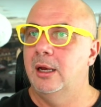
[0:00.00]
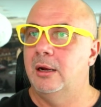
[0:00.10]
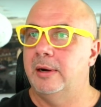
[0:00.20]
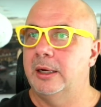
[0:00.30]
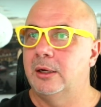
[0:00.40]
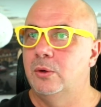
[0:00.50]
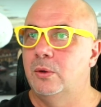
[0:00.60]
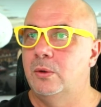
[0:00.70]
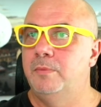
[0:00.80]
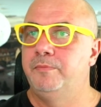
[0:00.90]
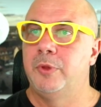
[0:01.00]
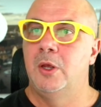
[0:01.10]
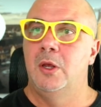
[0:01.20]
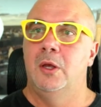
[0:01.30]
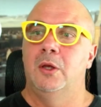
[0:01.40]
All right, cool.
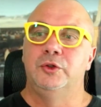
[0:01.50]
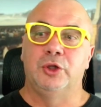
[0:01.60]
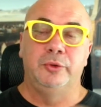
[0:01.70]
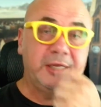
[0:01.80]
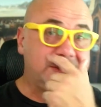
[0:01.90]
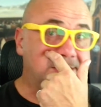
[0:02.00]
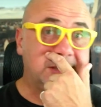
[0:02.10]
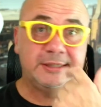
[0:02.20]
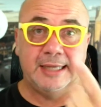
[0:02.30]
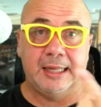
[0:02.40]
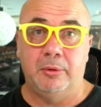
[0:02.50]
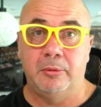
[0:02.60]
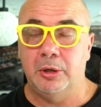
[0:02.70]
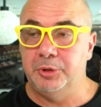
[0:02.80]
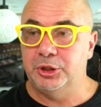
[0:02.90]
So that's exactly what I'm
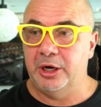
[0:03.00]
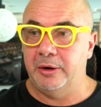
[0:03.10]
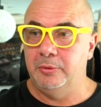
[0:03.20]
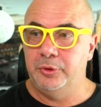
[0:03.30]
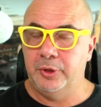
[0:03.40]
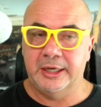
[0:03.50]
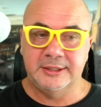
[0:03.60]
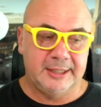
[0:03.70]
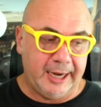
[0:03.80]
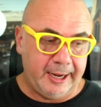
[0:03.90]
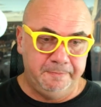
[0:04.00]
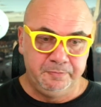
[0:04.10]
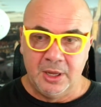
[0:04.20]
going to be sharing with you guys today.